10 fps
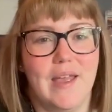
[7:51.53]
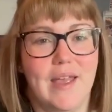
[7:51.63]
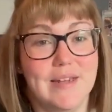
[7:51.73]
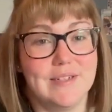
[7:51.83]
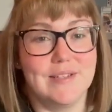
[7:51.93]

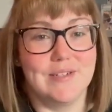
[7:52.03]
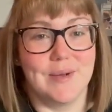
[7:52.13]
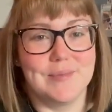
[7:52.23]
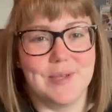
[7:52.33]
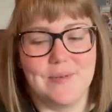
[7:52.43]
Into the
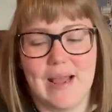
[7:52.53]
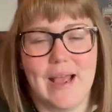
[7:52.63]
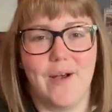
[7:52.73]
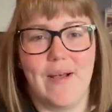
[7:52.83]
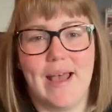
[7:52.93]
top 2
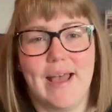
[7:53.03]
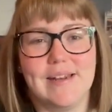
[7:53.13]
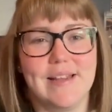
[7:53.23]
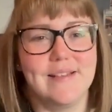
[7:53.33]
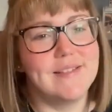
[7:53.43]
now,
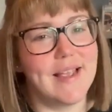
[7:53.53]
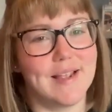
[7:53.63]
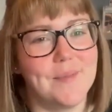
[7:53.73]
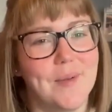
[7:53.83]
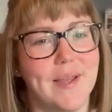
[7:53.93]
and in
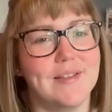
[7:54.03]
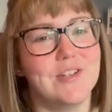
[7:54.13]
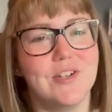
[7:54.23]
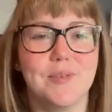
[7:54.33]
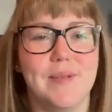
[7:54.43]
2nd place, and
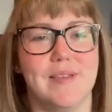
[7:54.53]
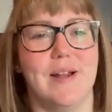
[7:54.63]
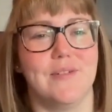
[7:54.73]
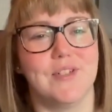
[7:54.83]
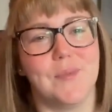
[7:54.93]
just missing
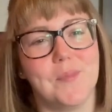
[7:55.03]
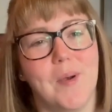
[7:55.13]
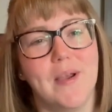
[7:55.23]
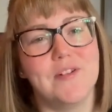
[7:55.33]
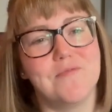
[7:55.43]
out on top
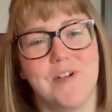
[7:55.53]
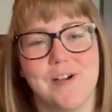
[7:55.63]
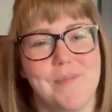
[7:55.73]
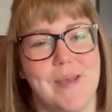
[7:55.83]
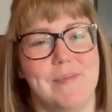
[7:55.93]
spot, is
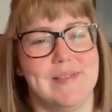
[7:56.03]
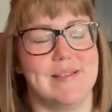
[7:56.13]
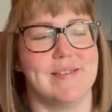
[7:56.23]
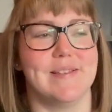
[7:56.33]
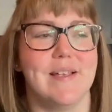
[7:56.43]
Rock, Paper,
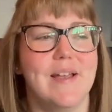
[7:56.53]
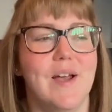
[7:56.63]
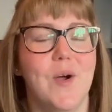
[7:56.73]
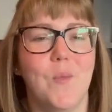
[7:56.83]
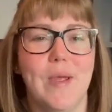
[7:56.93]
Scissors.
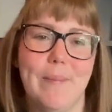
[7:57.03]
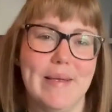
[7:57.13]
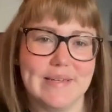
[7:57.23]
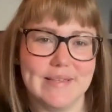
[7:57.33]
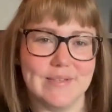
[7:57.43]
We
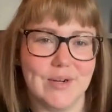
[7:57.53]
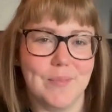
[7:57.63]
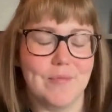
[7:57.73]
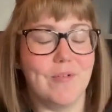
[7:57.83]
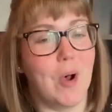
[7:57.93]
picked this
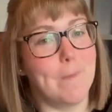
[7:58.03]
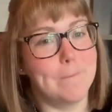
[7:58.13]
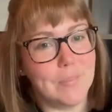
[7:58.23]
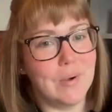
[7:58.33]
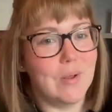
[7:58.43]
up for
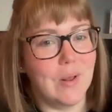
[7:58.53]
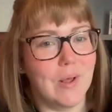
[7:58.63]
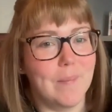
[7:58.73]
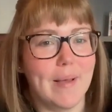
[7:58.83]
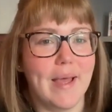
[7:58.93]
book
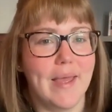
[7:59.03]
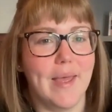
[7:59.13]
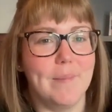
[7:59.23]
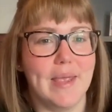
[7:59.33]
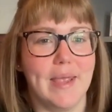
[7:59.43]
club
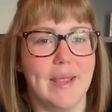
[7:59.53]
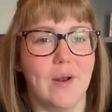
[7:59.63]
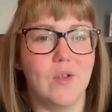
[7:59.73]
in